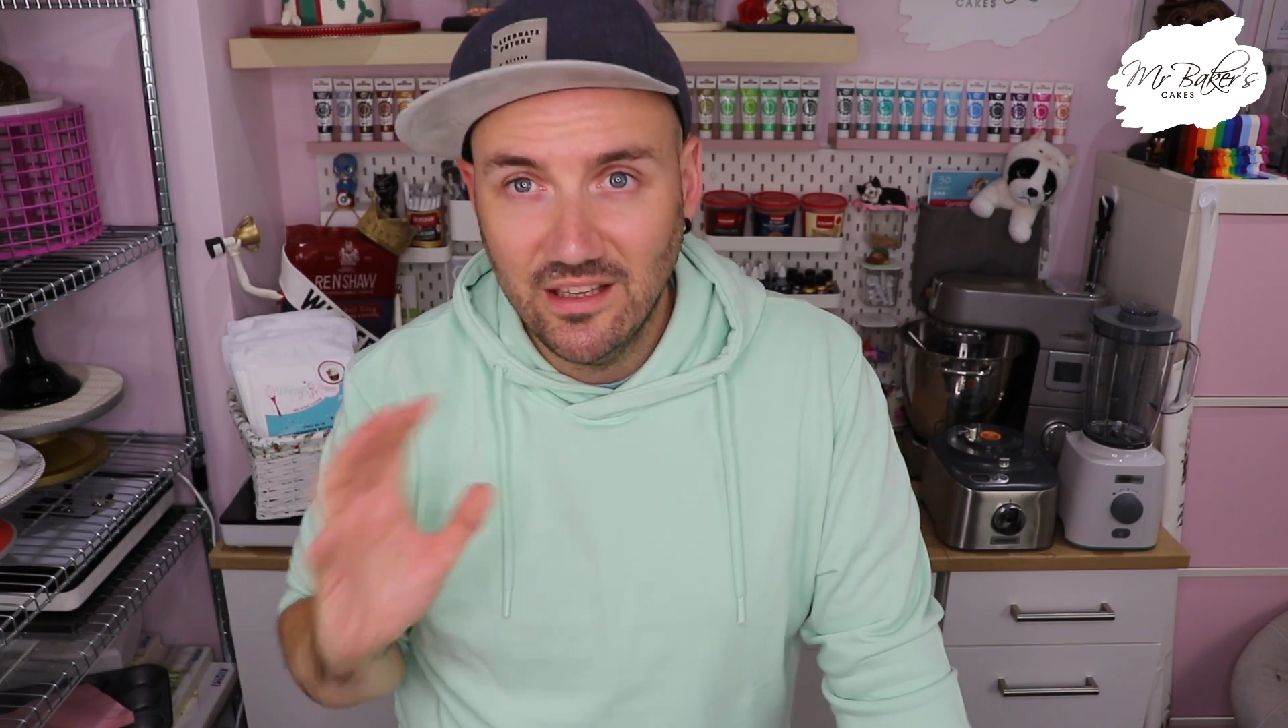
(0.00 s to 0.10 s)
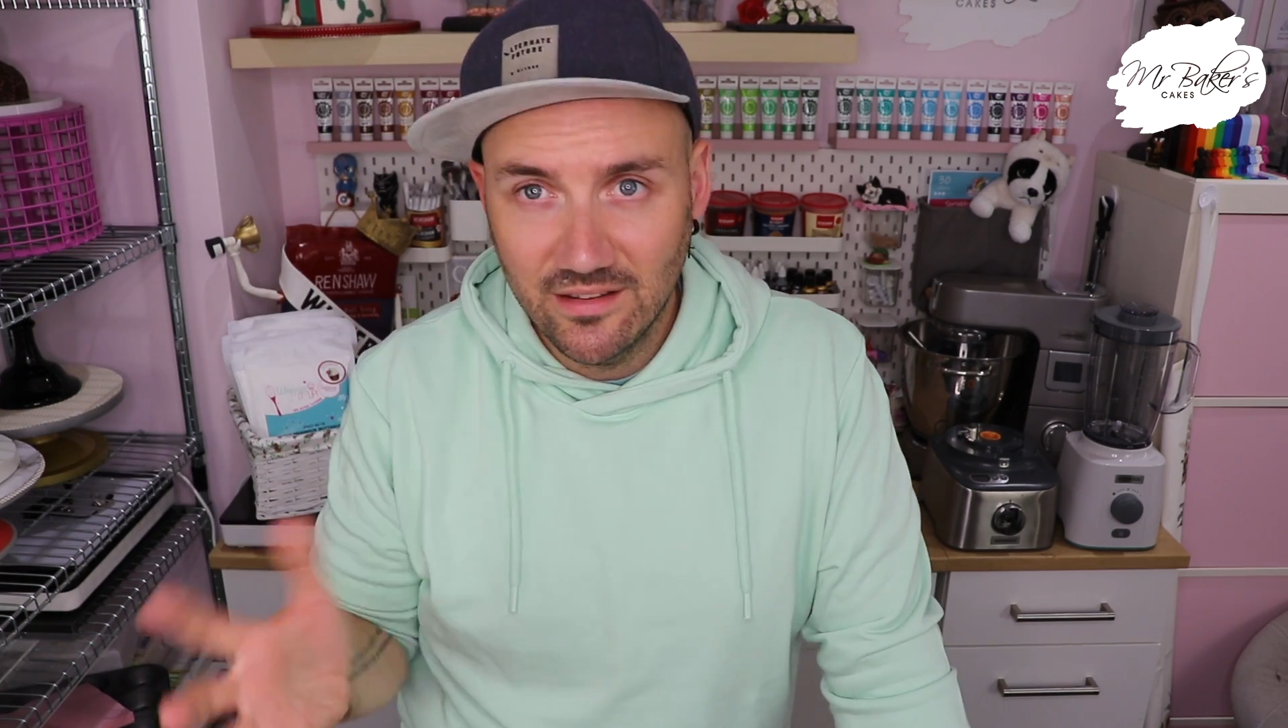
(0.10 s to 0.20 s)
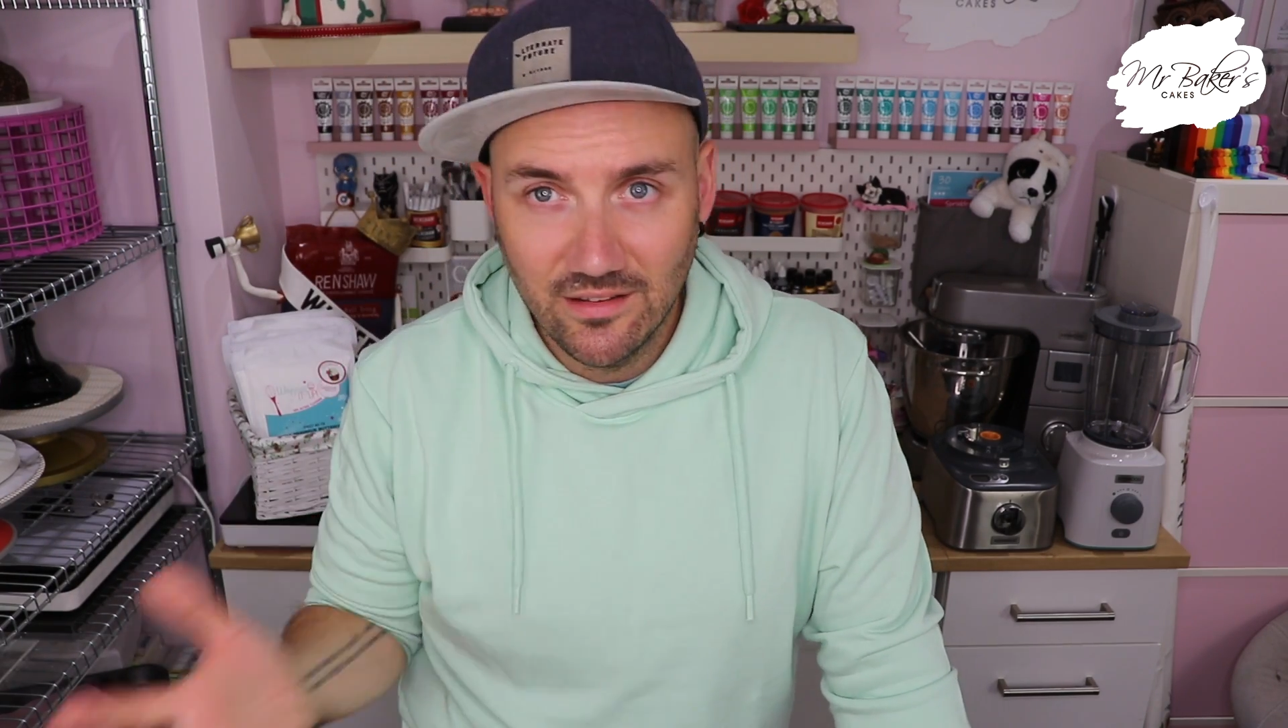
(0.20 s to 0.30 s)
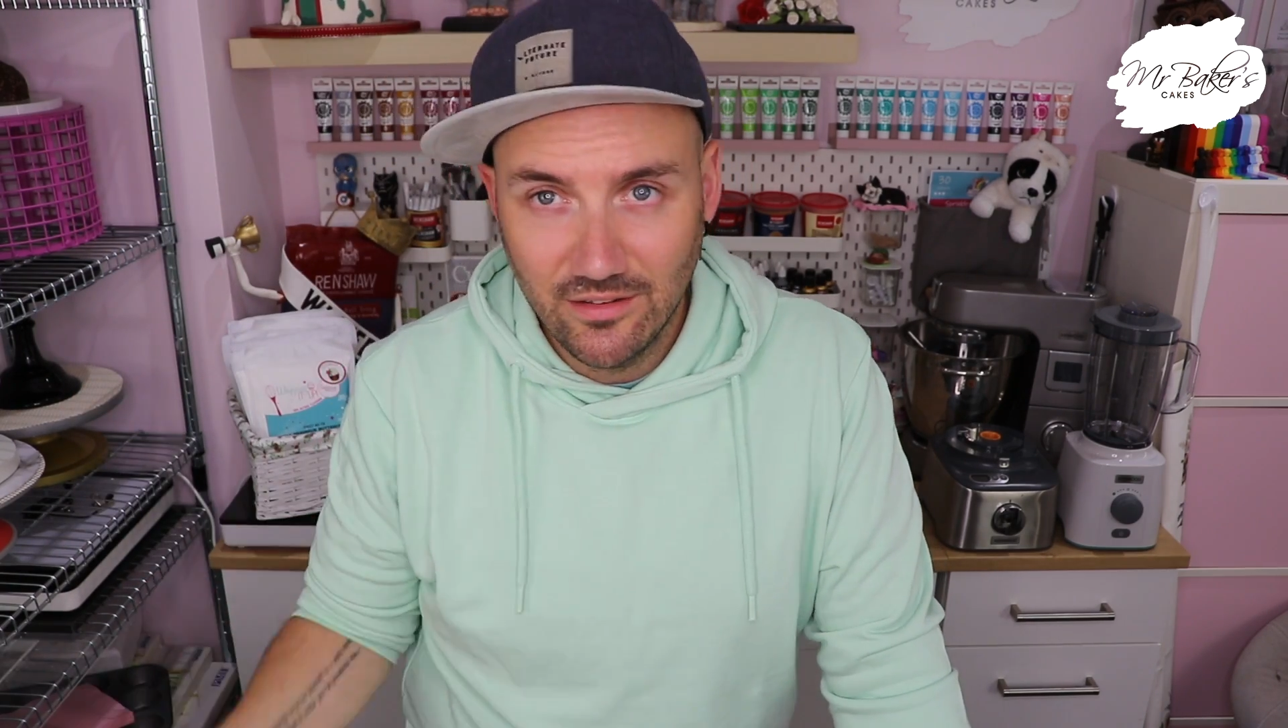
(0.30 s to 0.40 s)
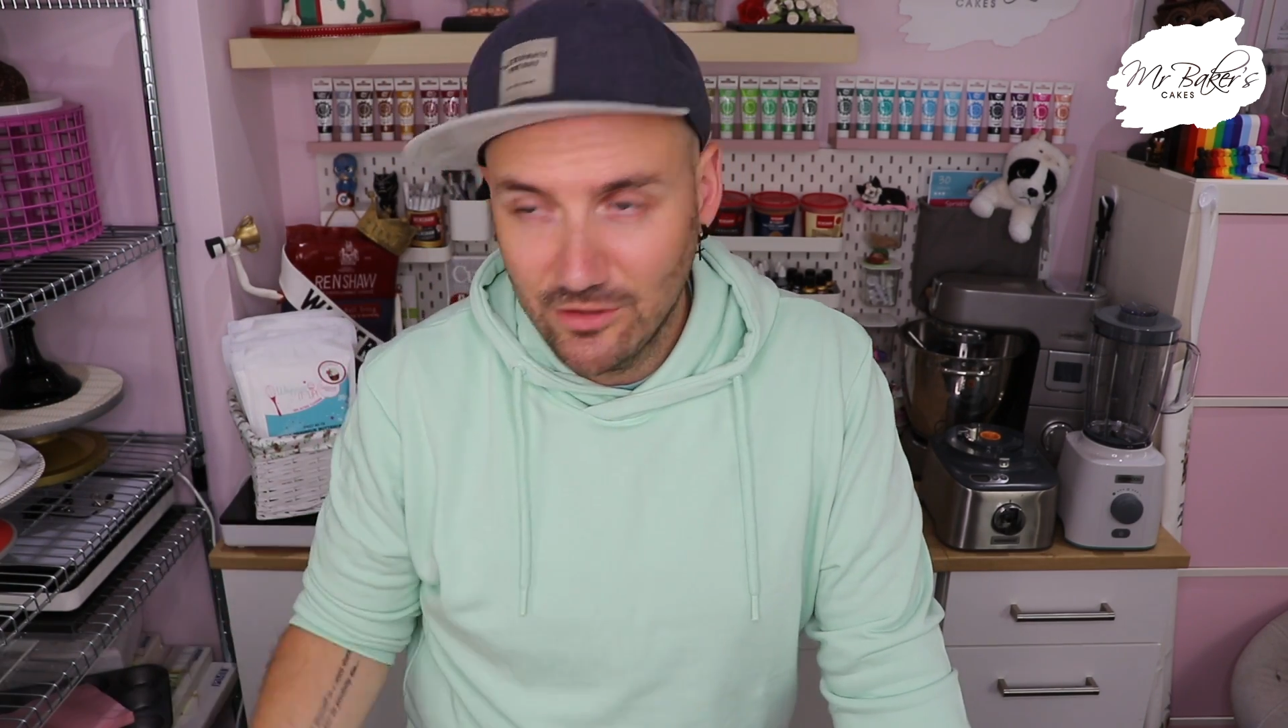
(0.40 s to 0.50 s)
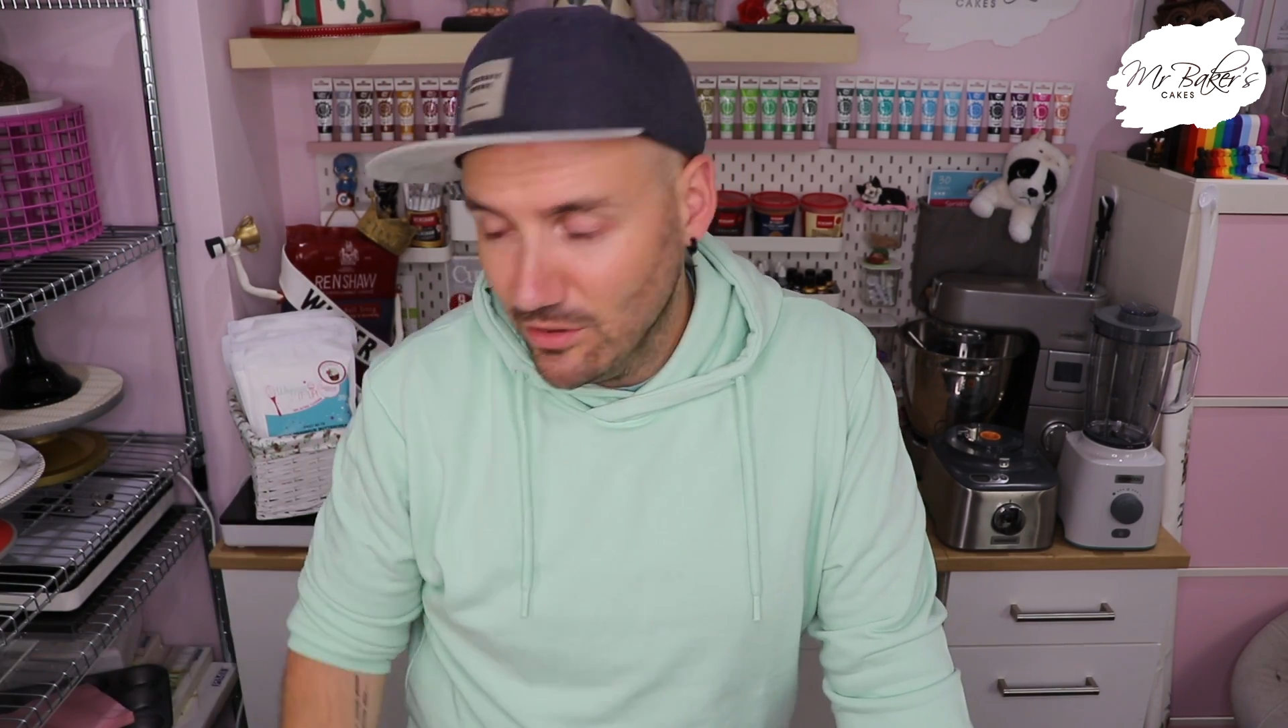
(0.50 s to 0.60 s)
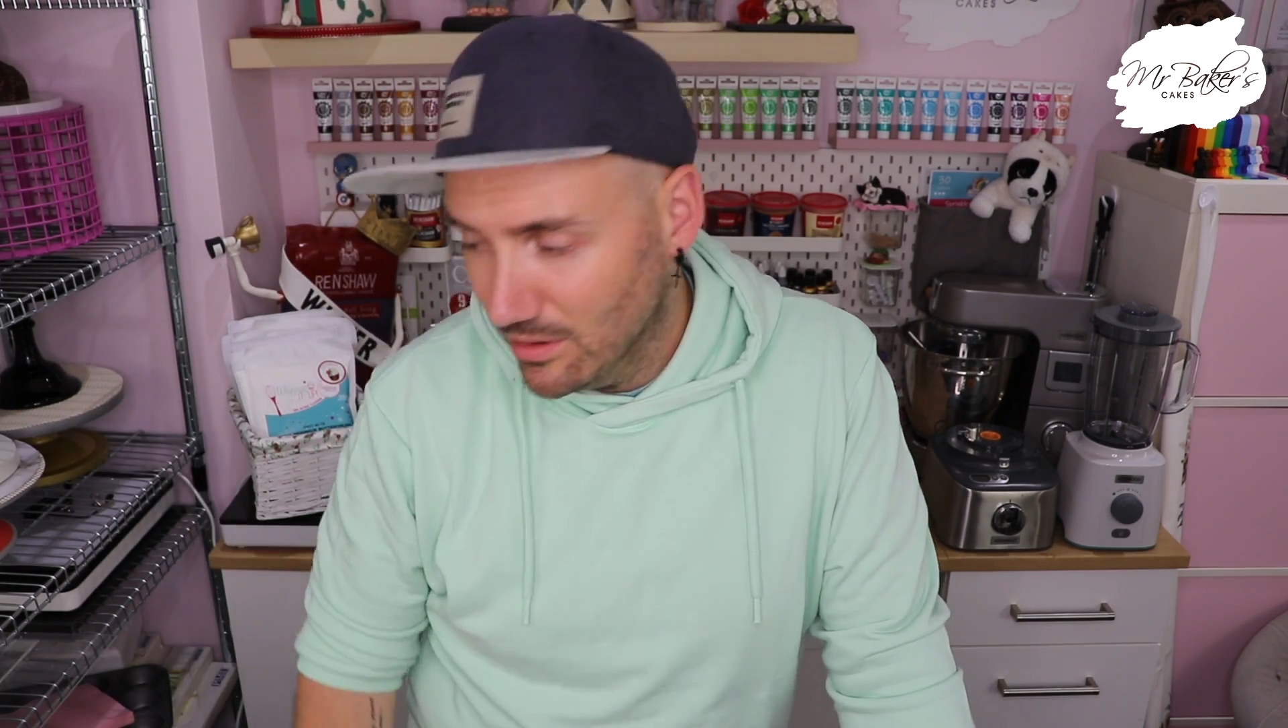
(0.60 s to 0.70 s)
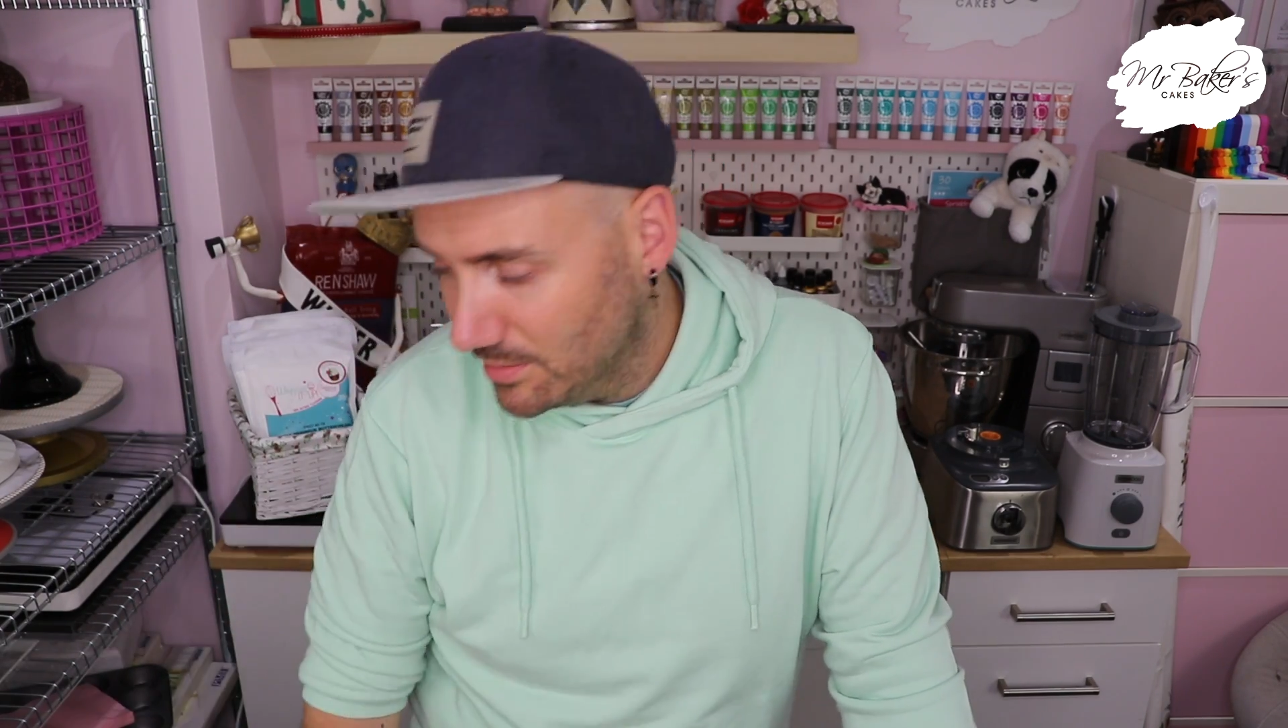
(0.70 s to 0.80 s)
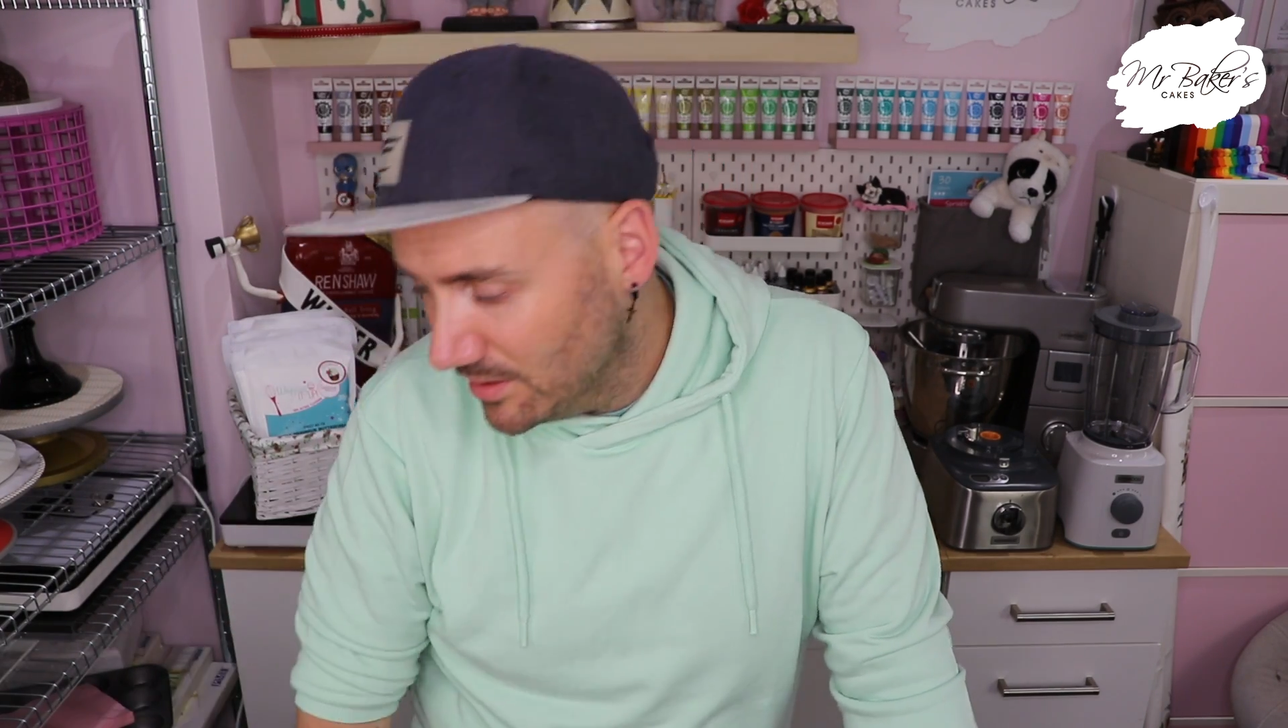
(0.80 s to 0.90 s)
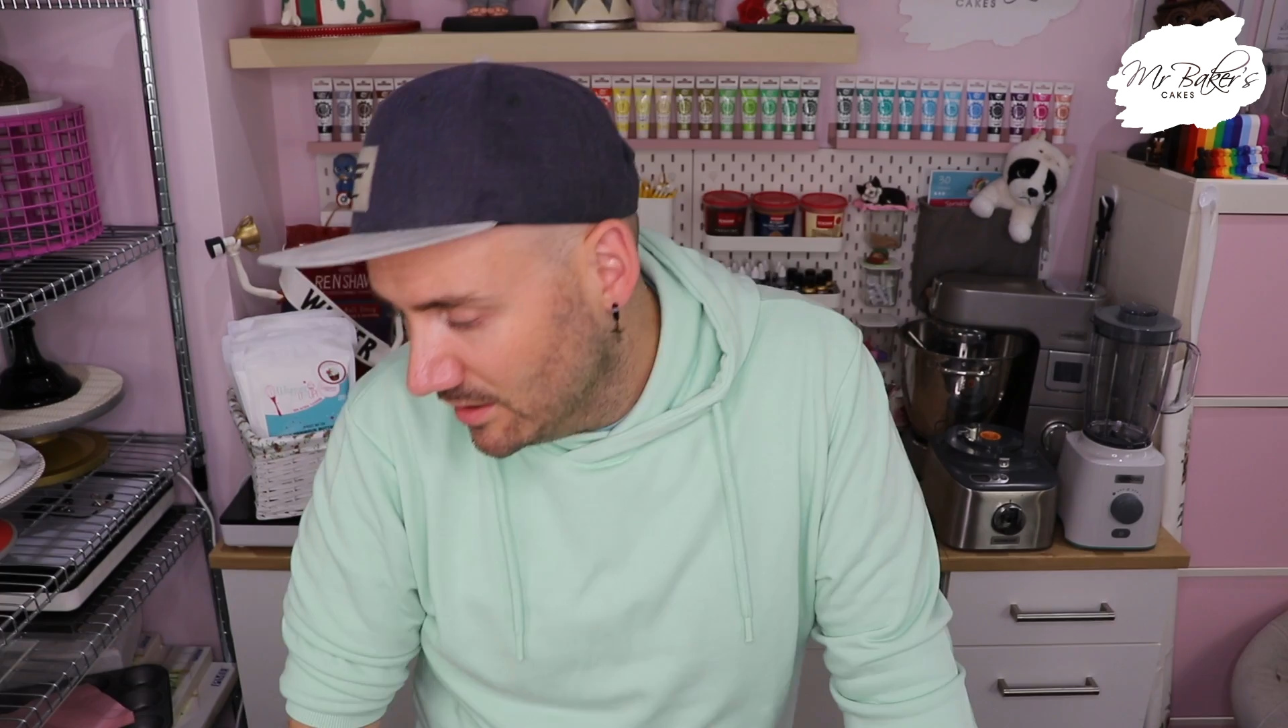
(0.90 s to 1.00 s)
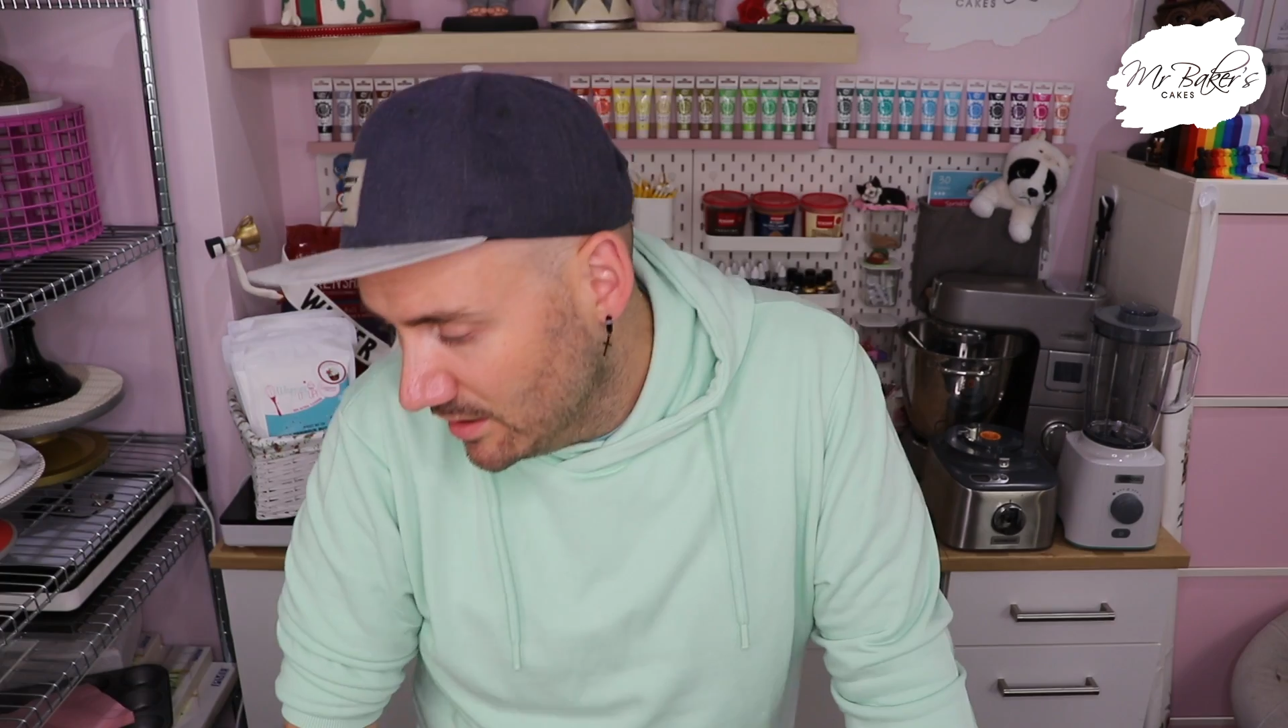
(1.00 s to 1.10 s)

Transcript: didn't stop.